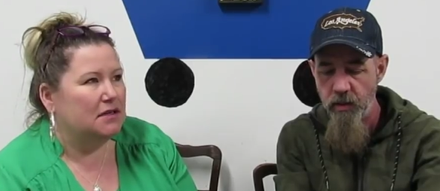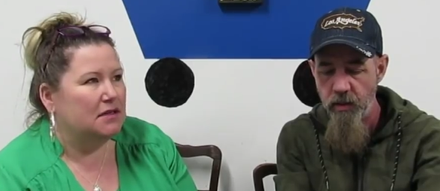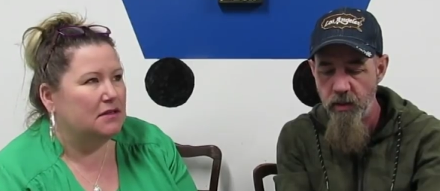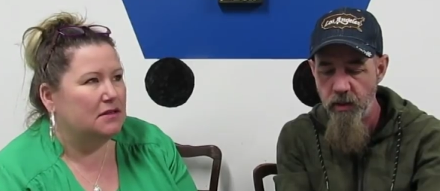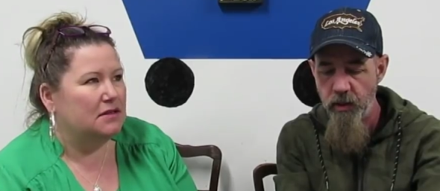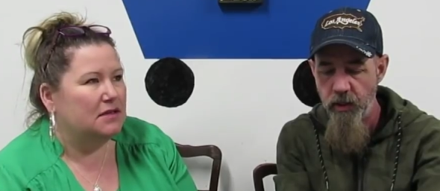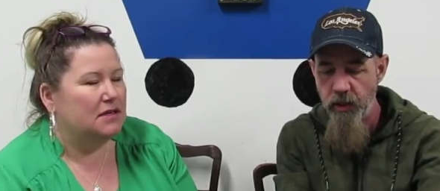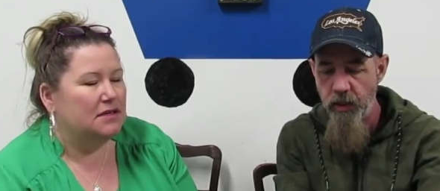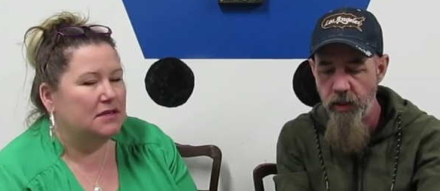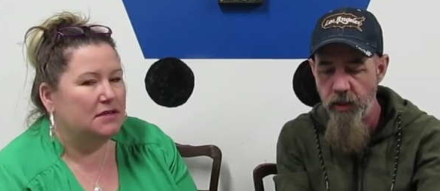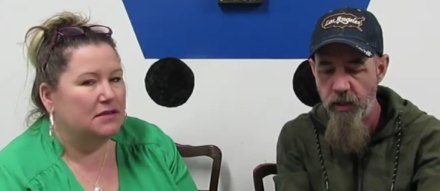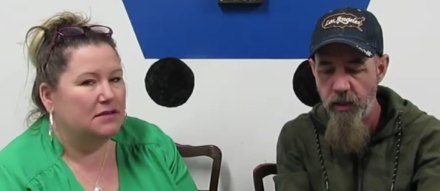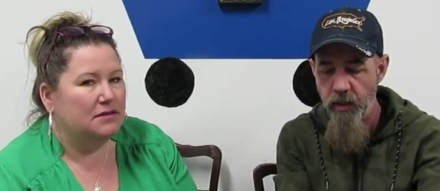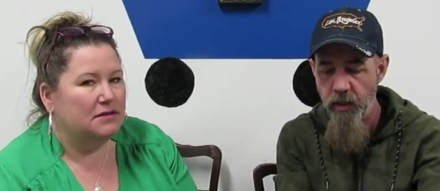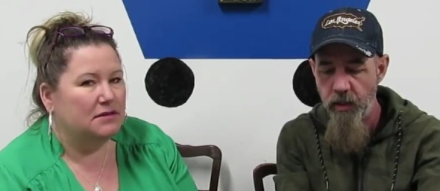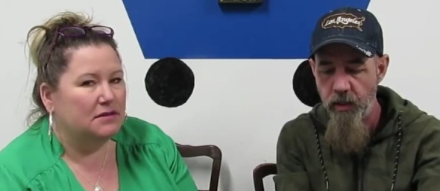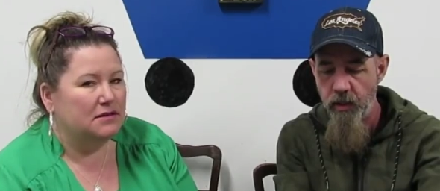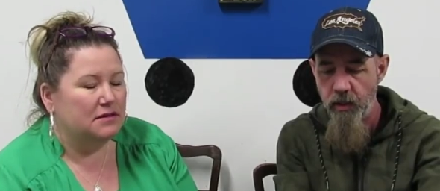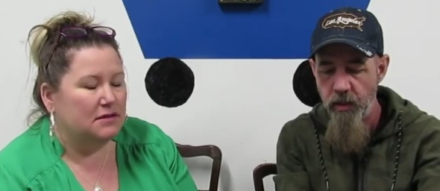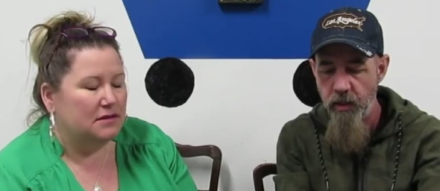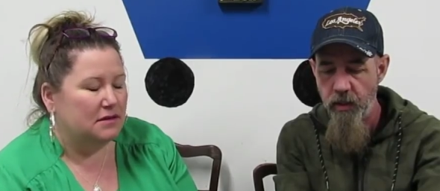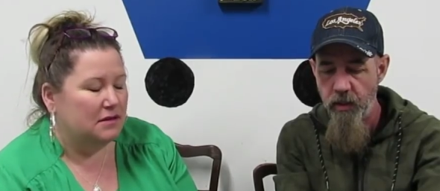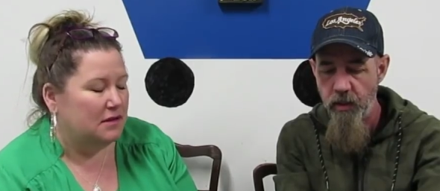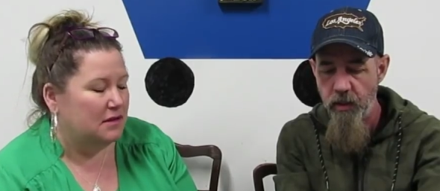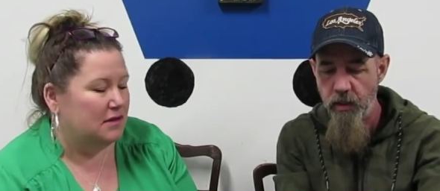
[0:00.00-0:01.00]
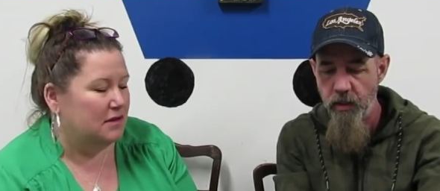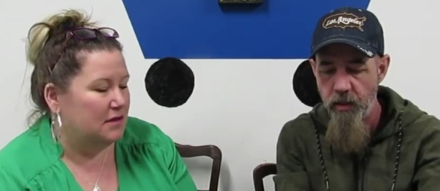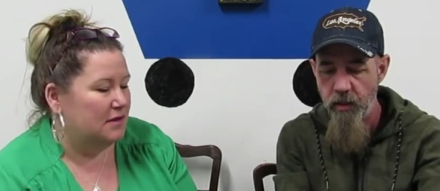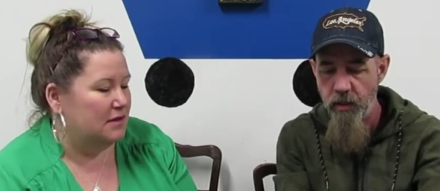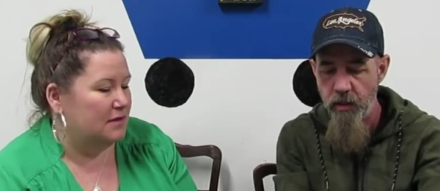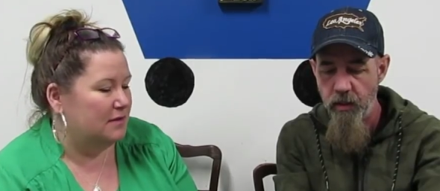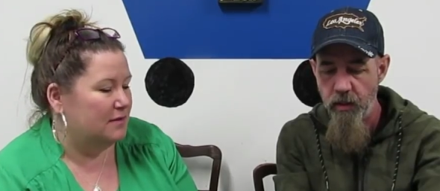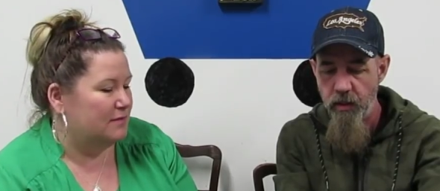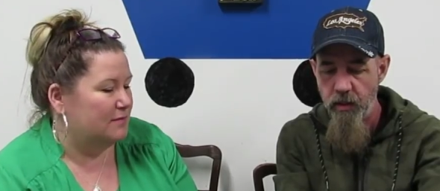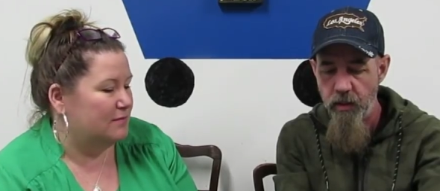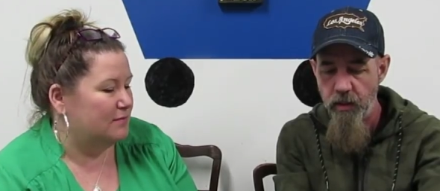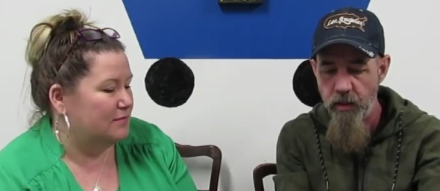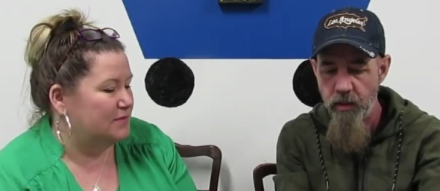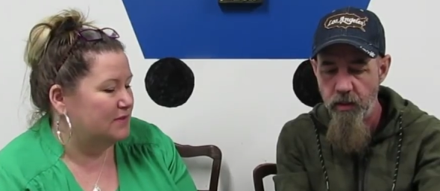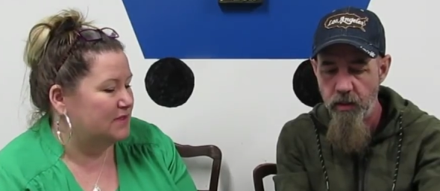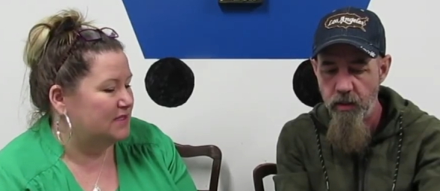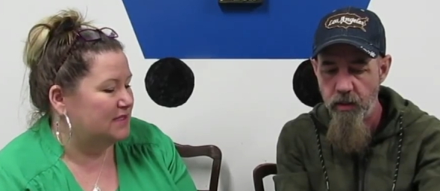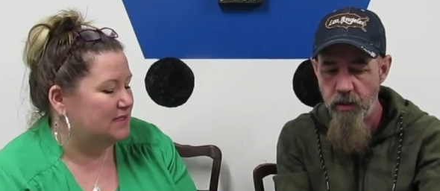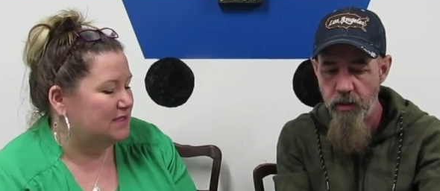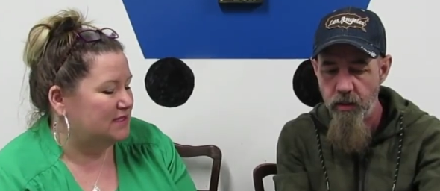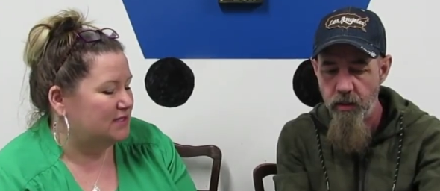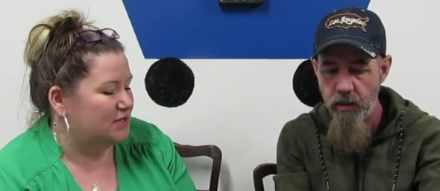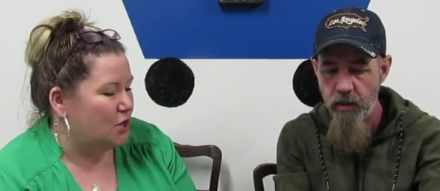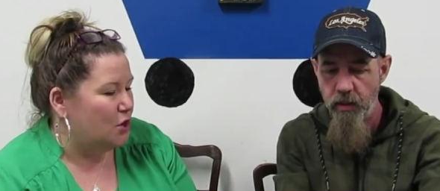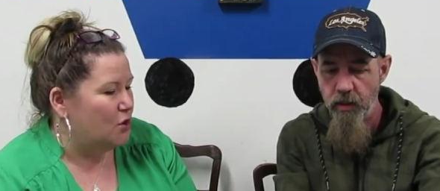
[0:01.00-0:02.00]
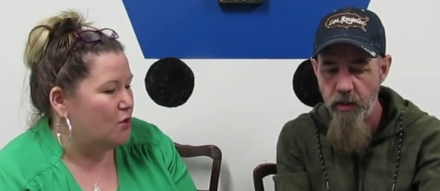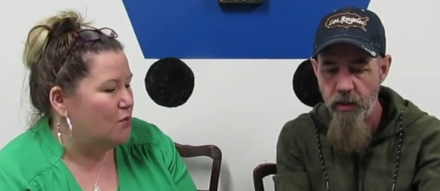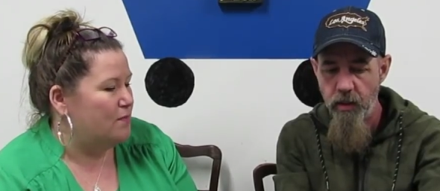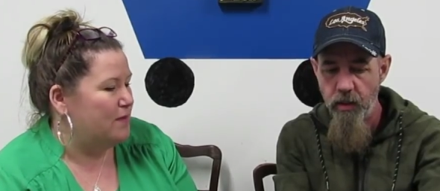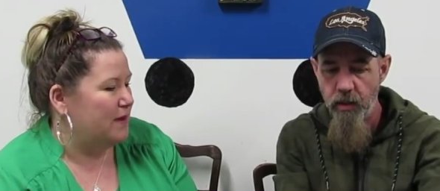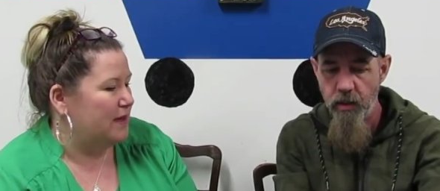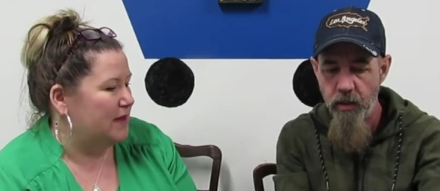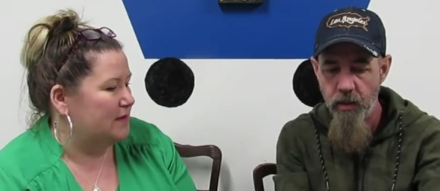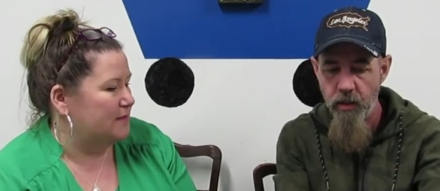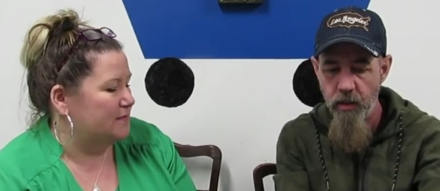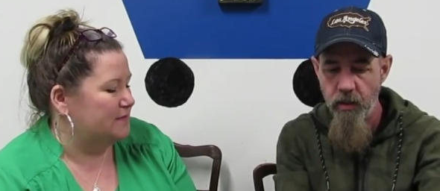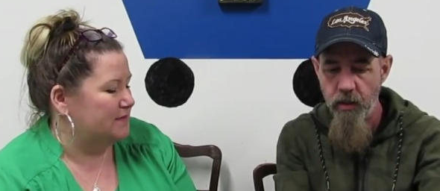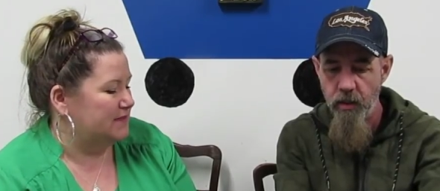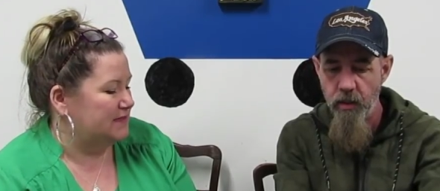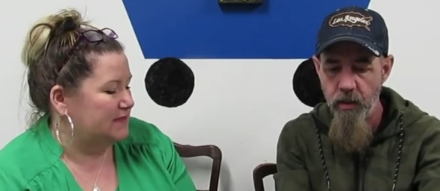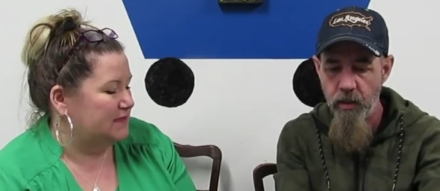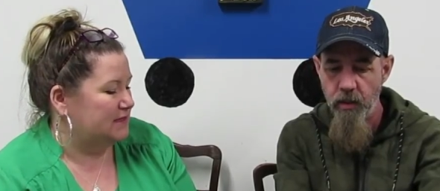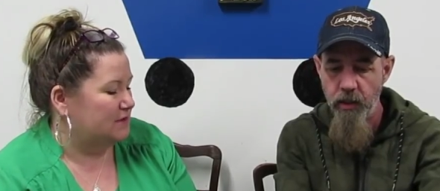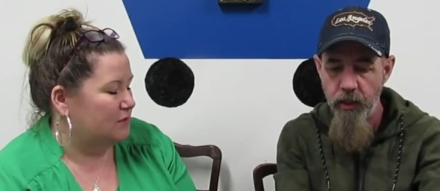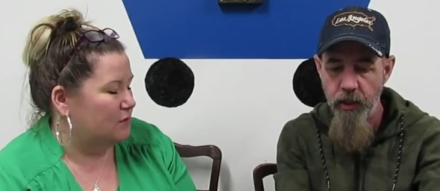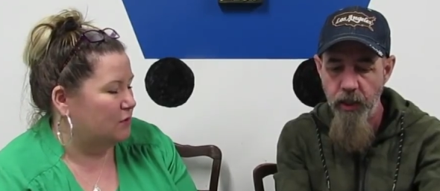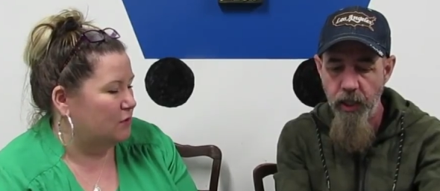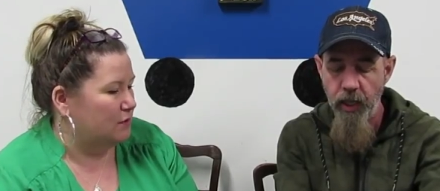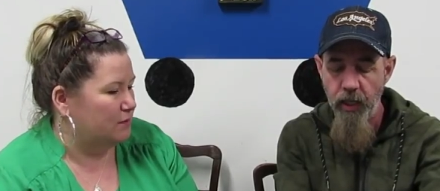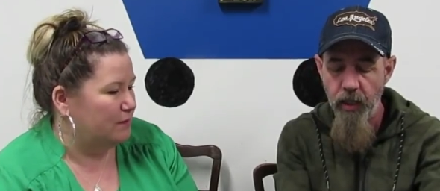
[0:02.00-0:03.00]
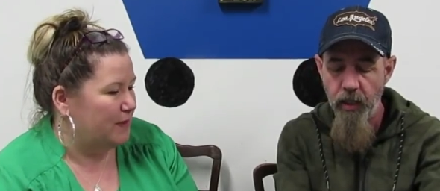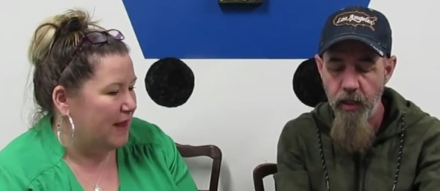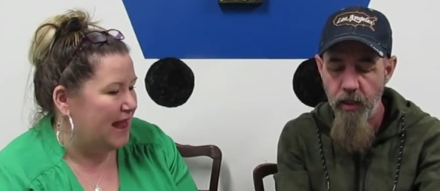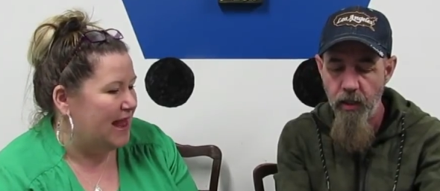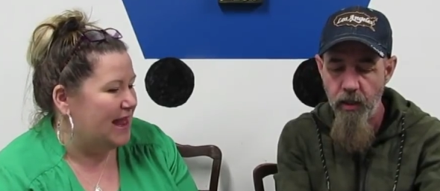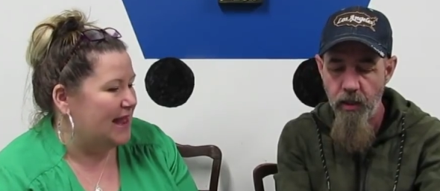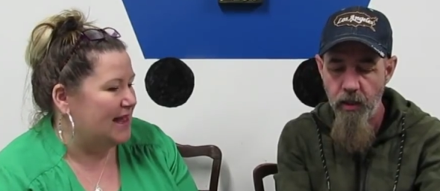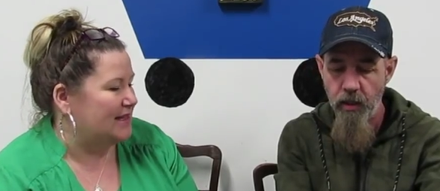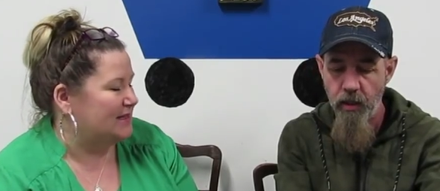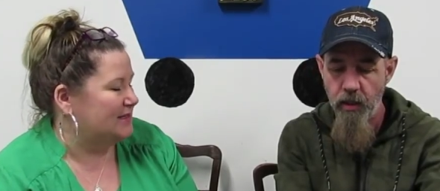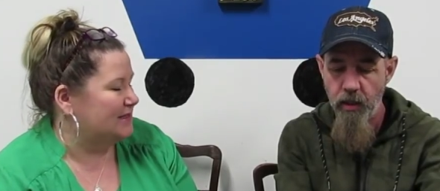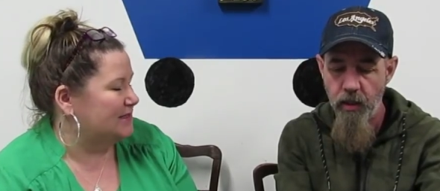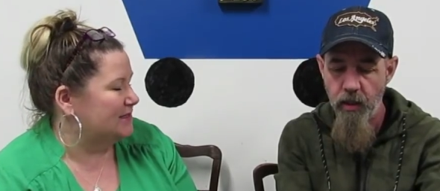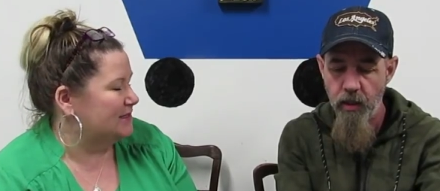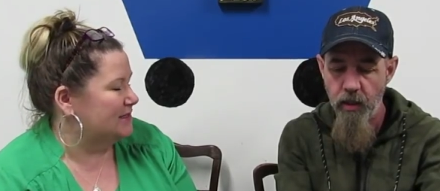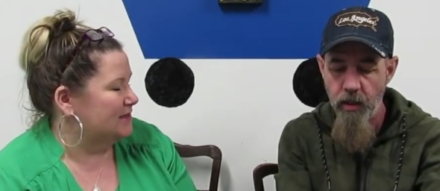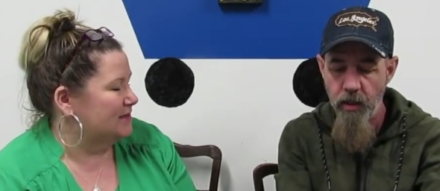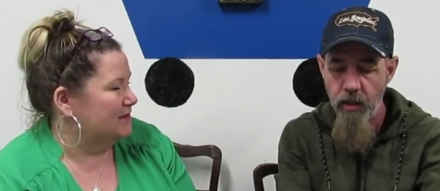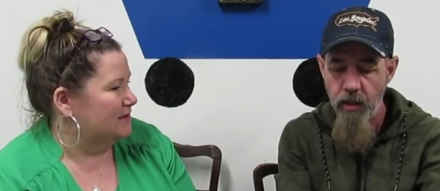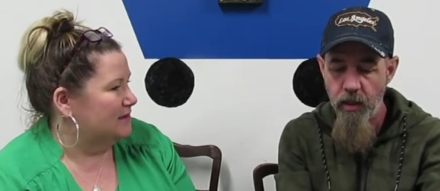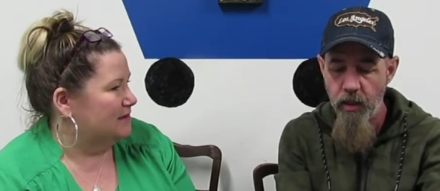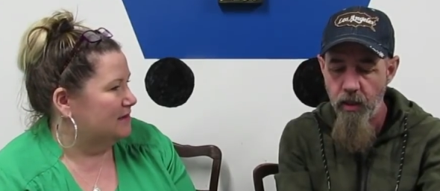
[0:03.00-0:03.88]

Speaker 1: the the snow bibs or yeah. pants.